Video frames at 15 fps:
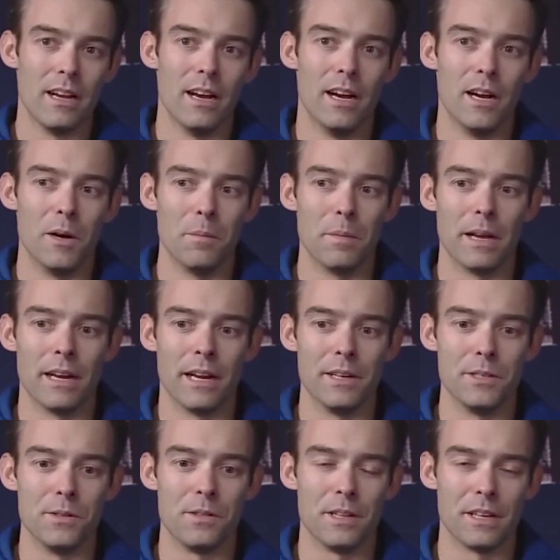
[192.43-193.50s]
Um, and I
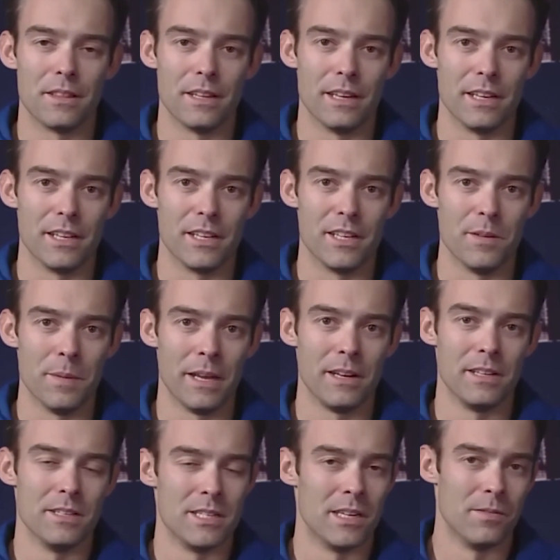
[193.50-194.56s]
do think that
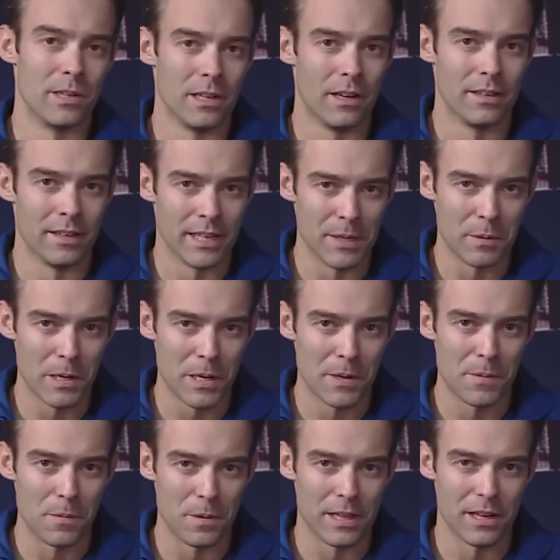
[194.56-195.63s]
humanity has never gotten
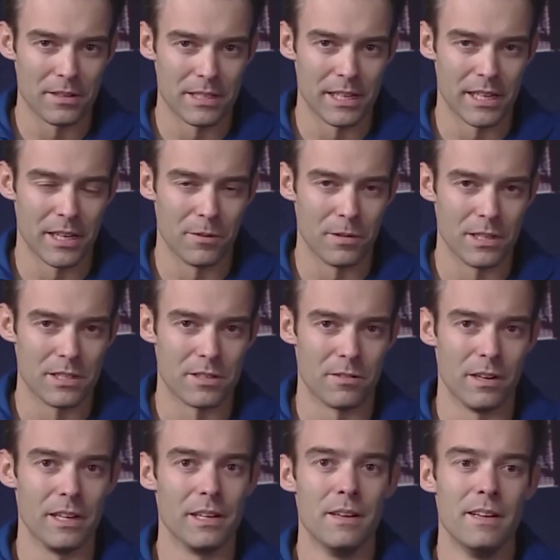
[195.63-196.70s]
anywhere without taking risk,
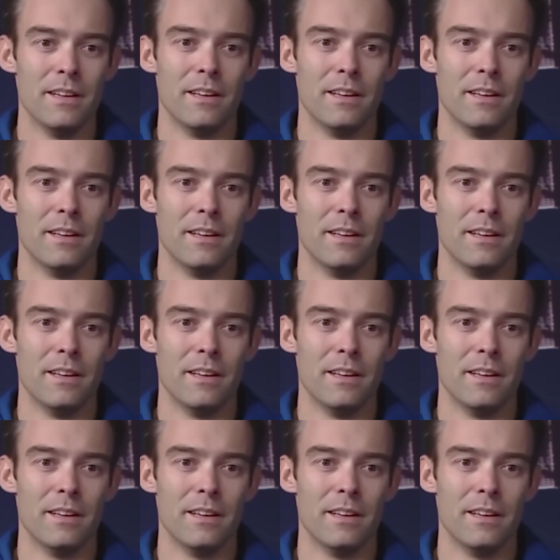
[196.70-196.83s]
right?